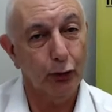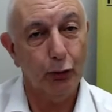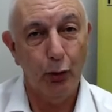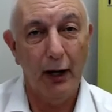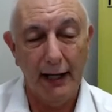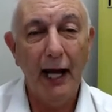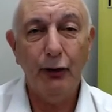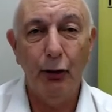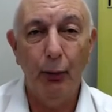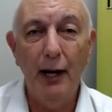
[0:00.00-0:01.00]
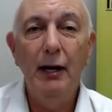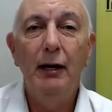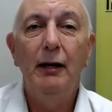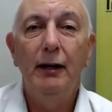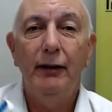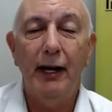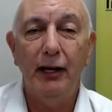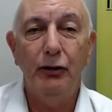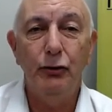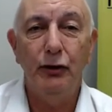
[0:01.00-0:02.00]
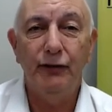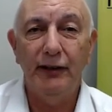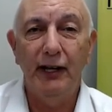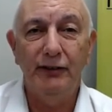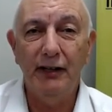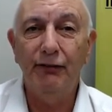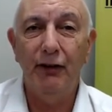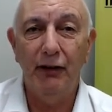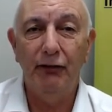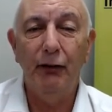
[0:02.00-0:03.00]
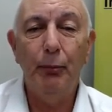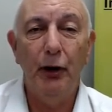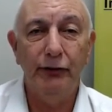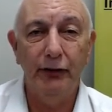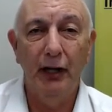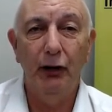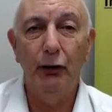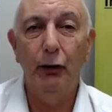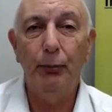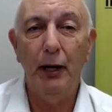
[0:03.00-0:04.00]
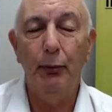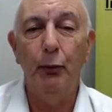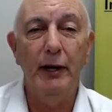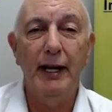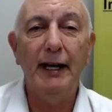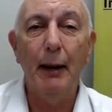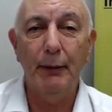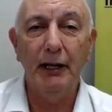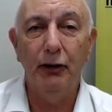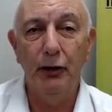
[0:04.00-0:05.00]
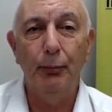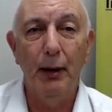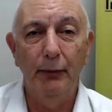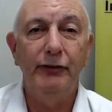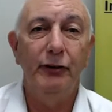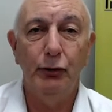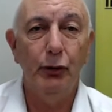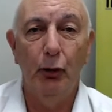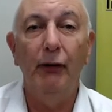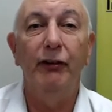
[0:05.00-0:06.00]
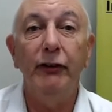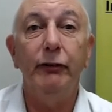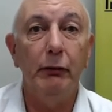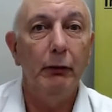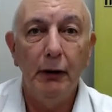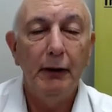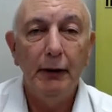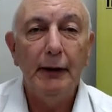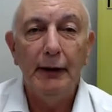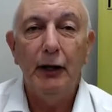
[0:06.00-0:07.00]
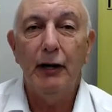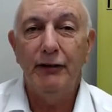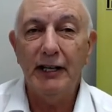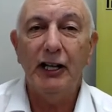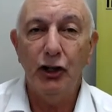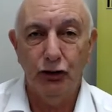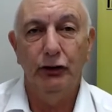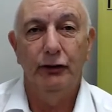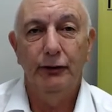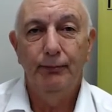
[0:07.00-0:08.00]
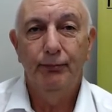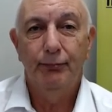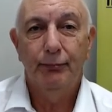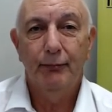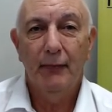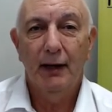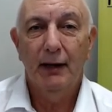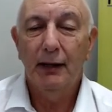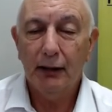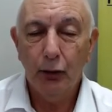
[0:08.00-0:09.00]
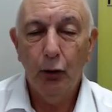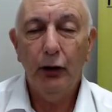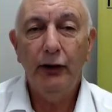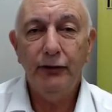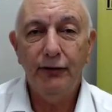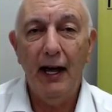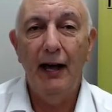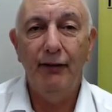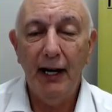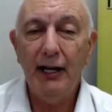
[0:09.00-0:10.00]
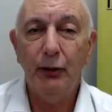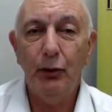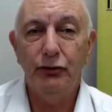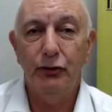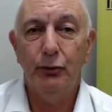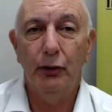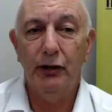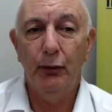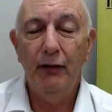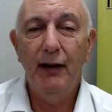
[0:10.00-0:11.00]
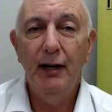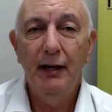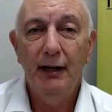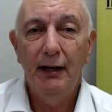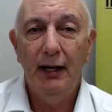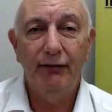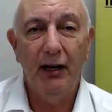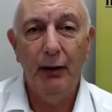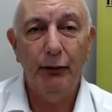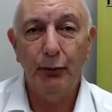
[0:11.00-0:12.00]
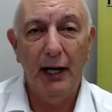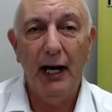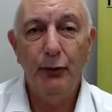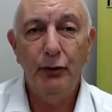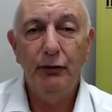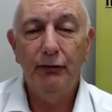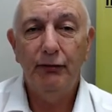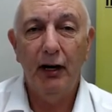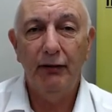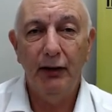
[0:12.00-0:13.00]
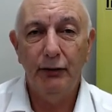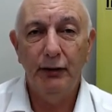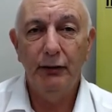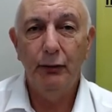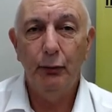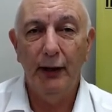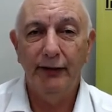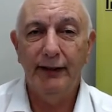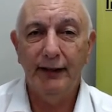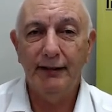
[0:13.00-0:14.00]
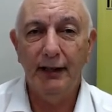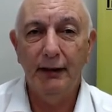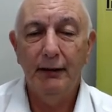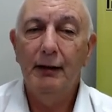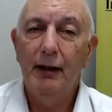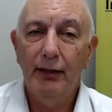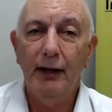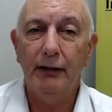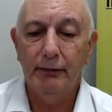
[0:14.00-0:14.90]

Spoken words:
quality accurate one that you can use for testing fever of personnel or people when they're coming into your premises or your office or even your kitchens. Call us if you have any questions whatsoever. Our phone number is 1-800-500-160. Thanks.